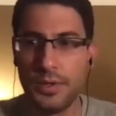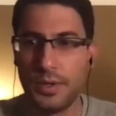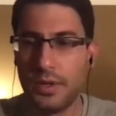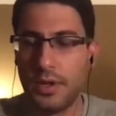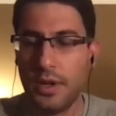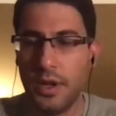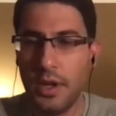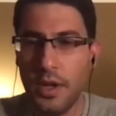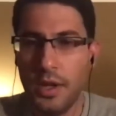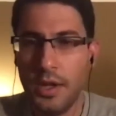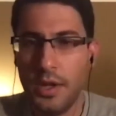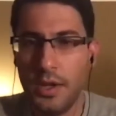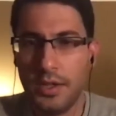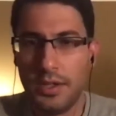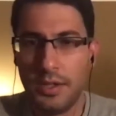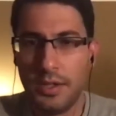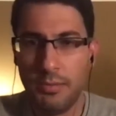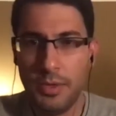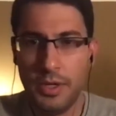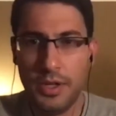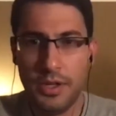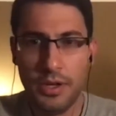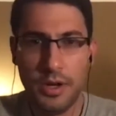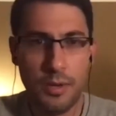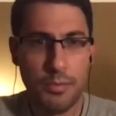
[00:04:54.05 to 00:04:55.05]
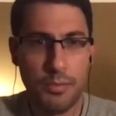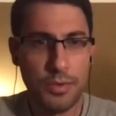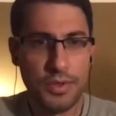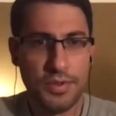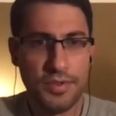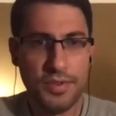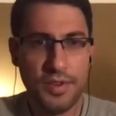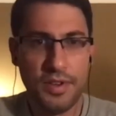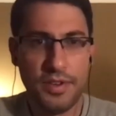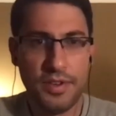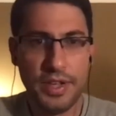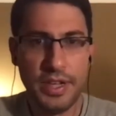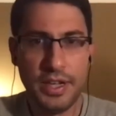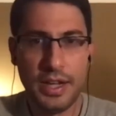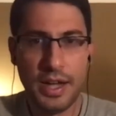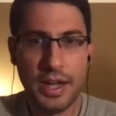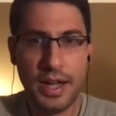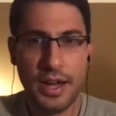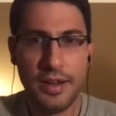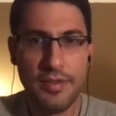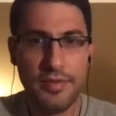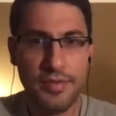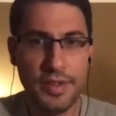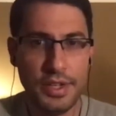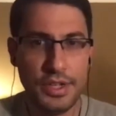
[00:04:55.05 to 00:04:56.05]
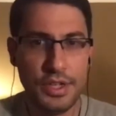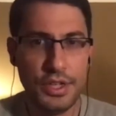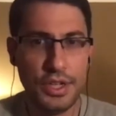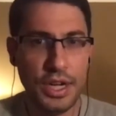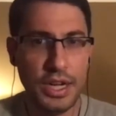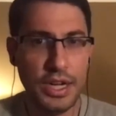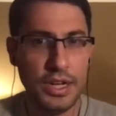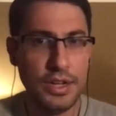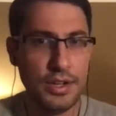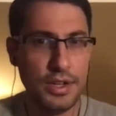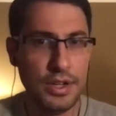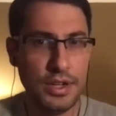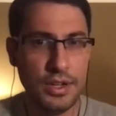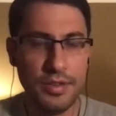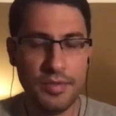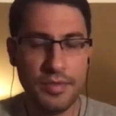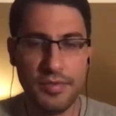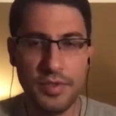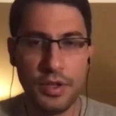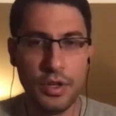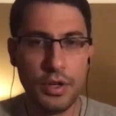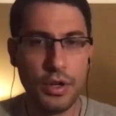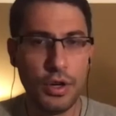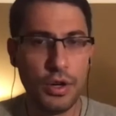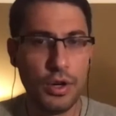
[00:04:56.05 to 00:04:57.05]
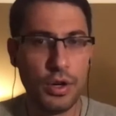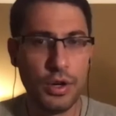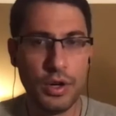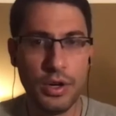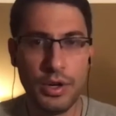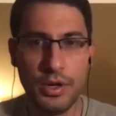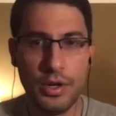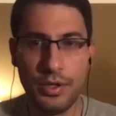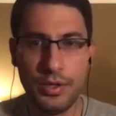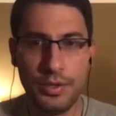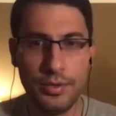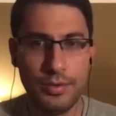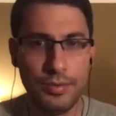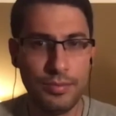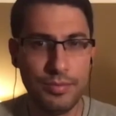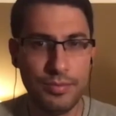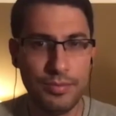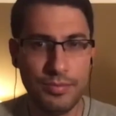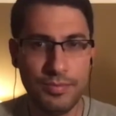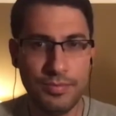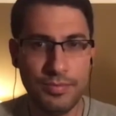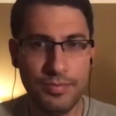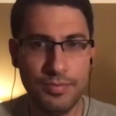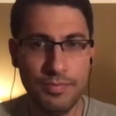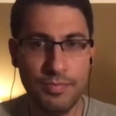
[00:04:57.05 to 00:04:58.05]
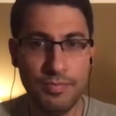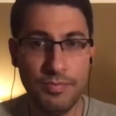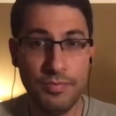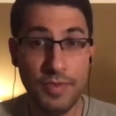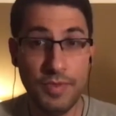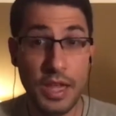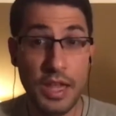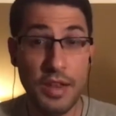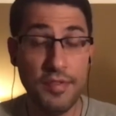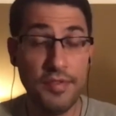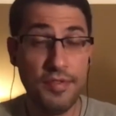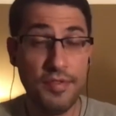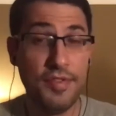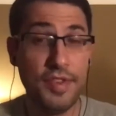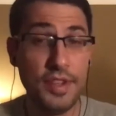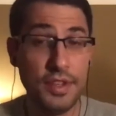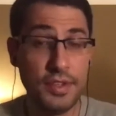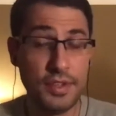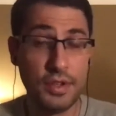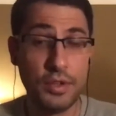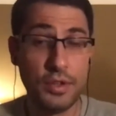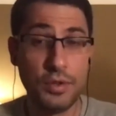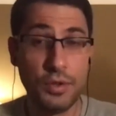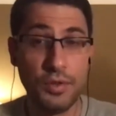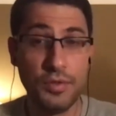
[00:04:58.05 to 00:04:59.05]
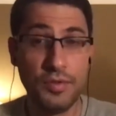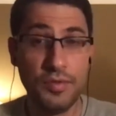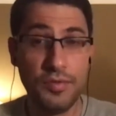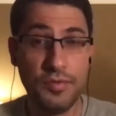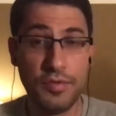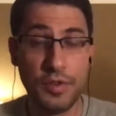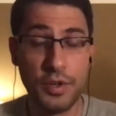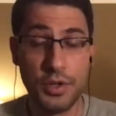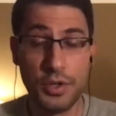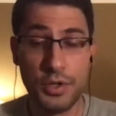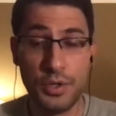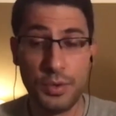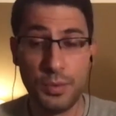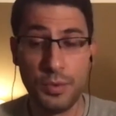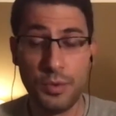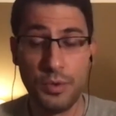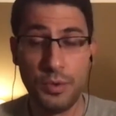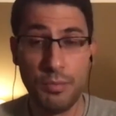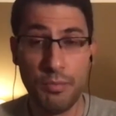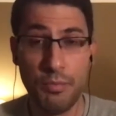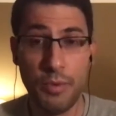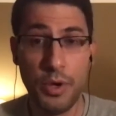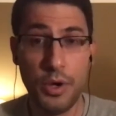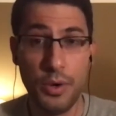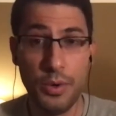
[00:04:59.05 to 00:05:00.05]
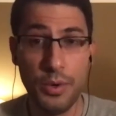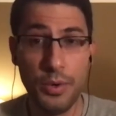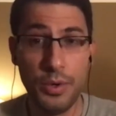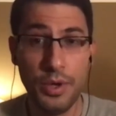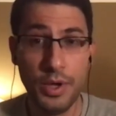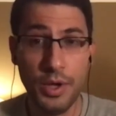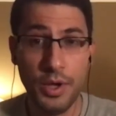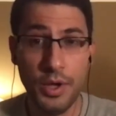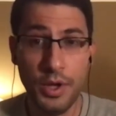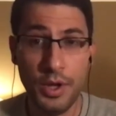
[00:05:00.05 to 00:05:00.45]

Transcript: And to me, it almost felt like kind of a changing of the guard in physical virtual mode.